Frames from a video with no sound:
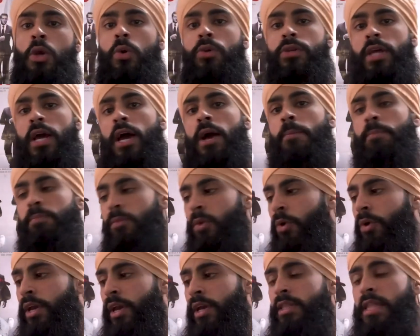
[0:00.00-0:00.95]
damn,
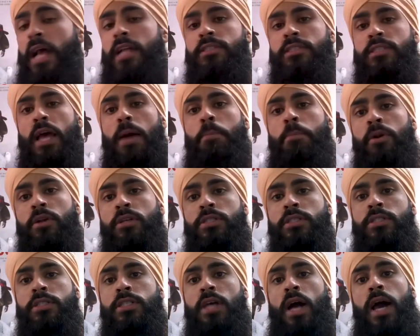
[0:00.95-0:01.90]
okay, that's that
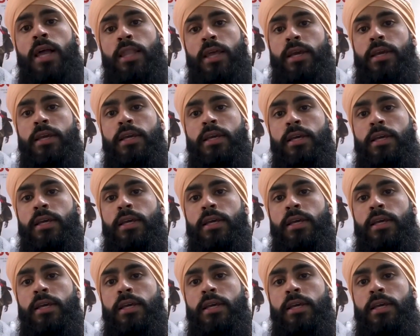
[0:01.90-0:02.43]
person's highlight.